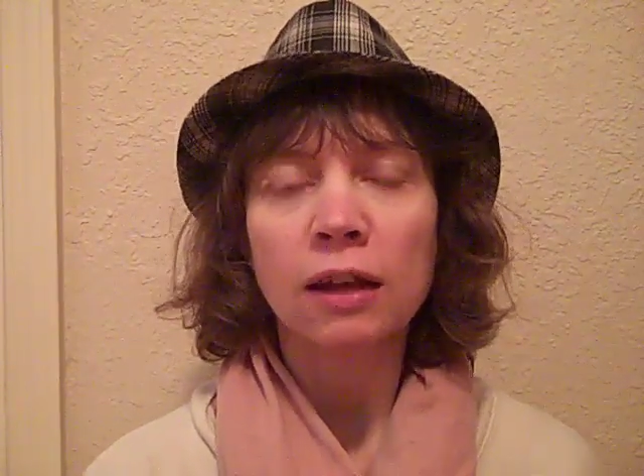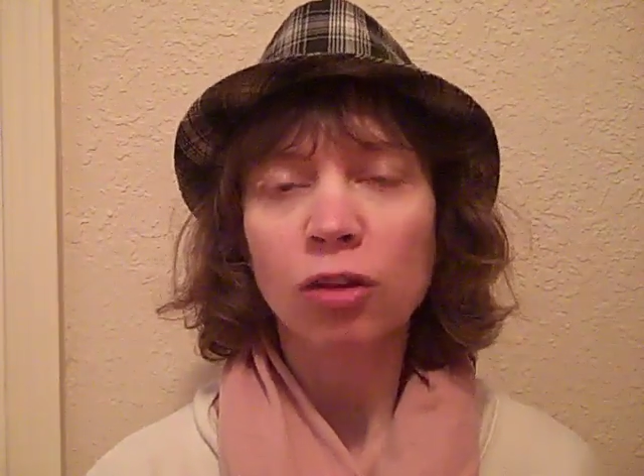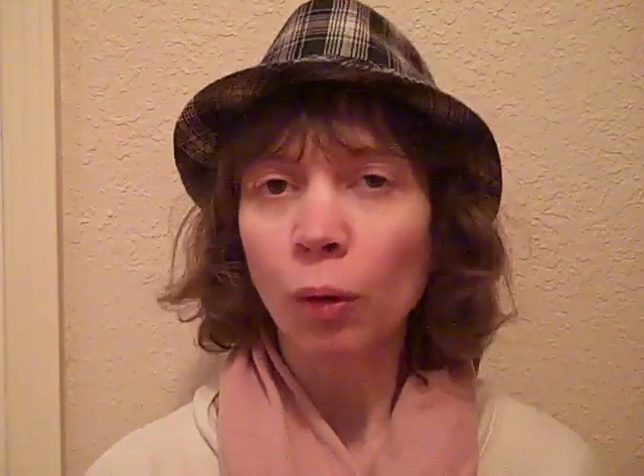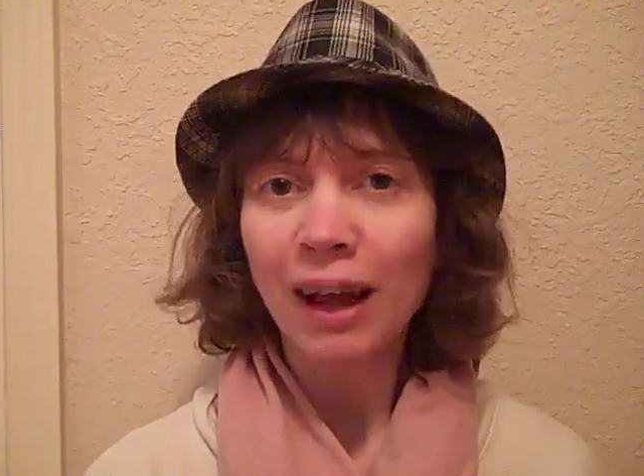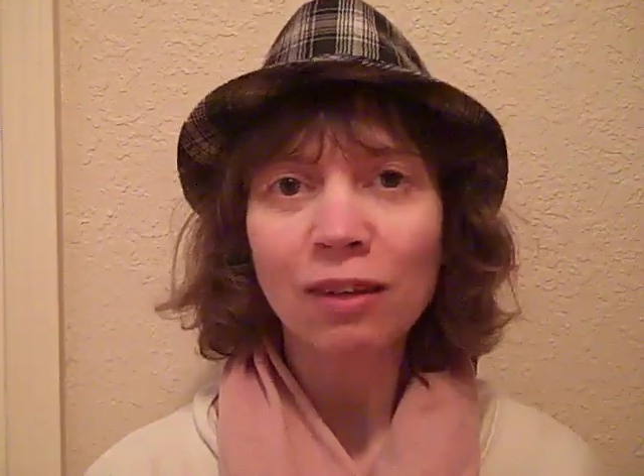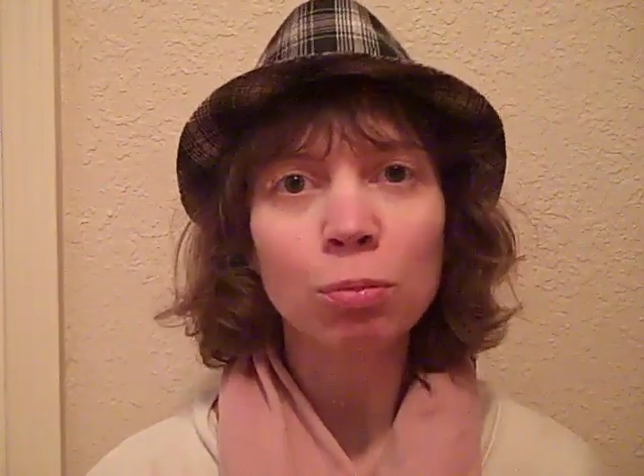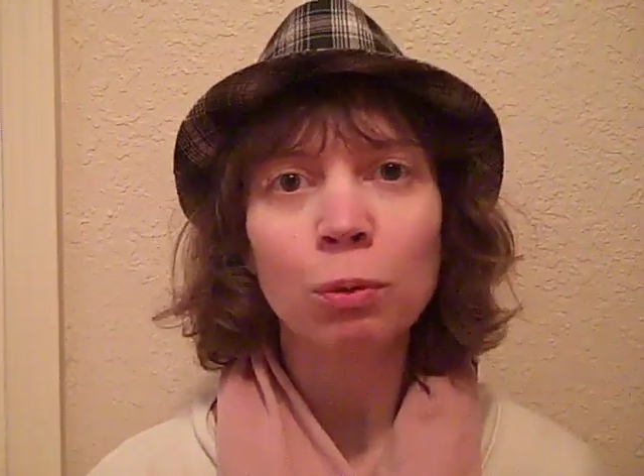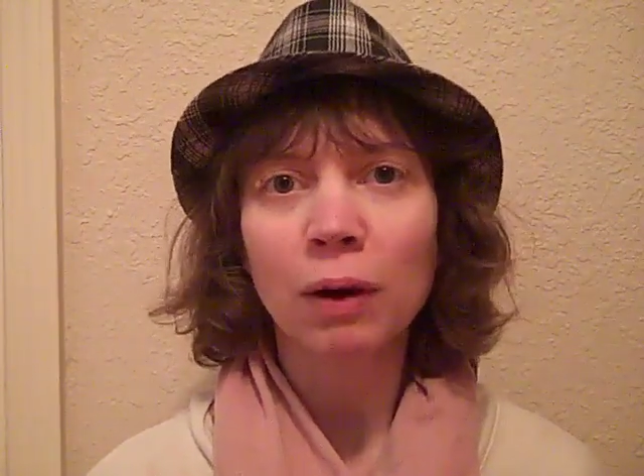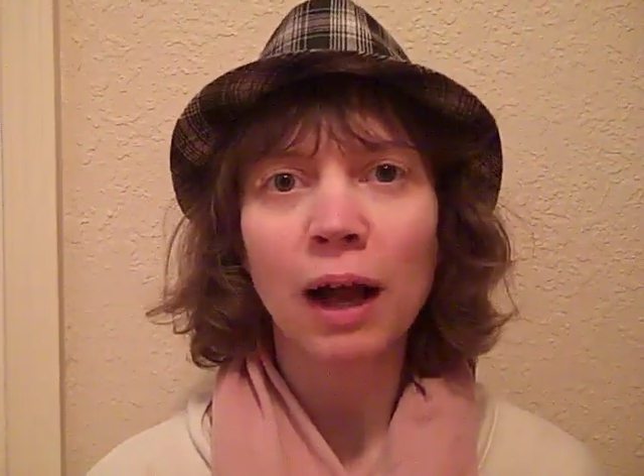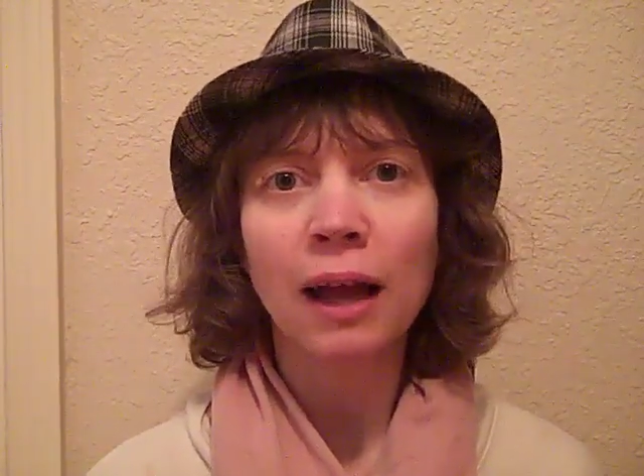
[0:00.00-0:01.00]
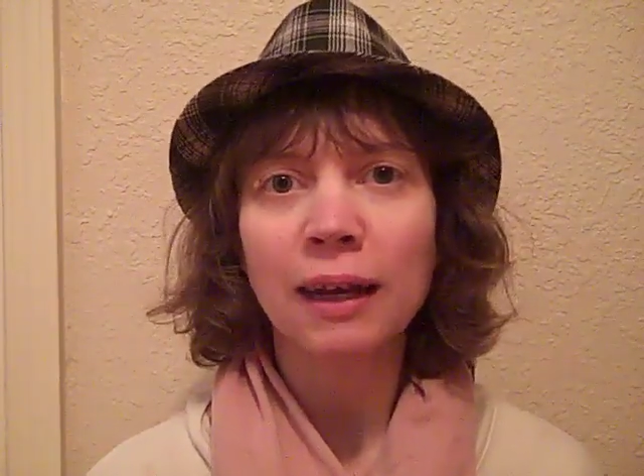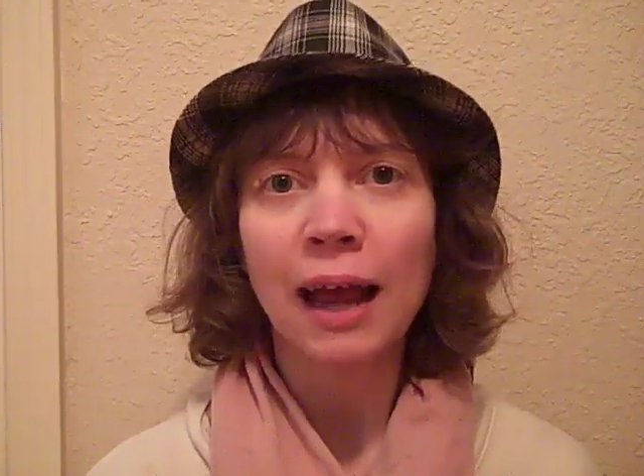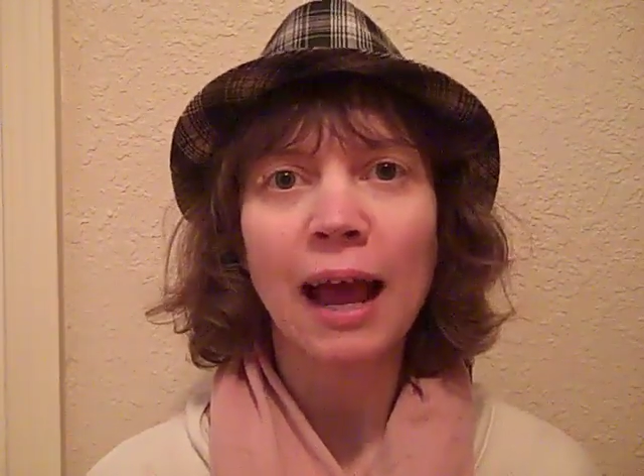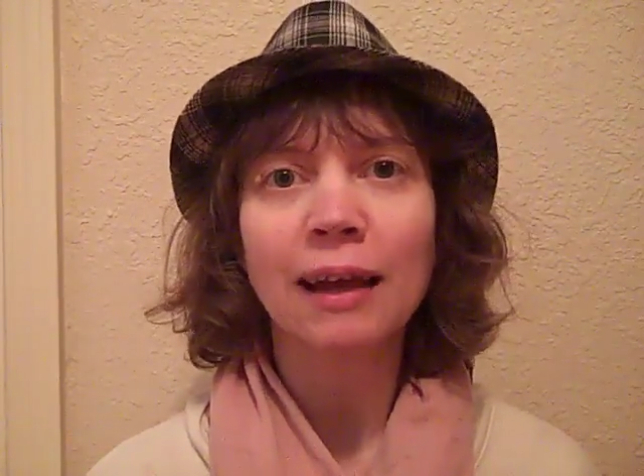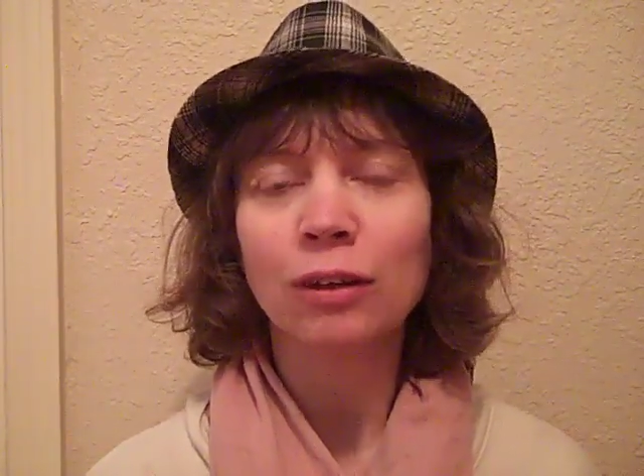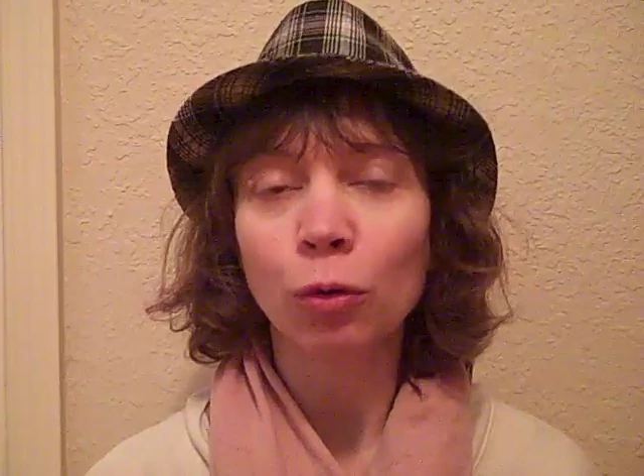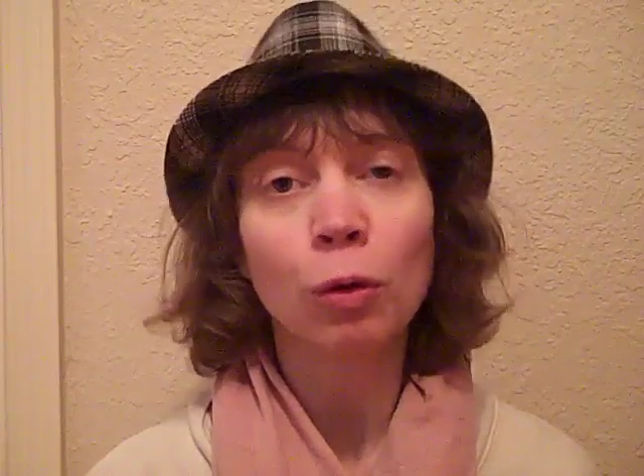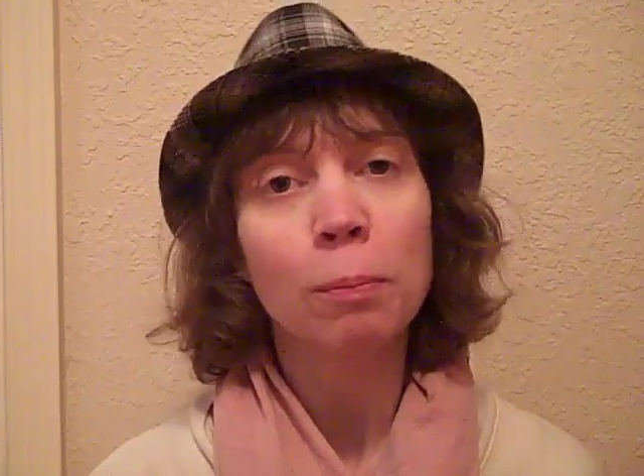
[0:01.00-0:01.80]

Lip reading: Don't ask me what kind I had, I don't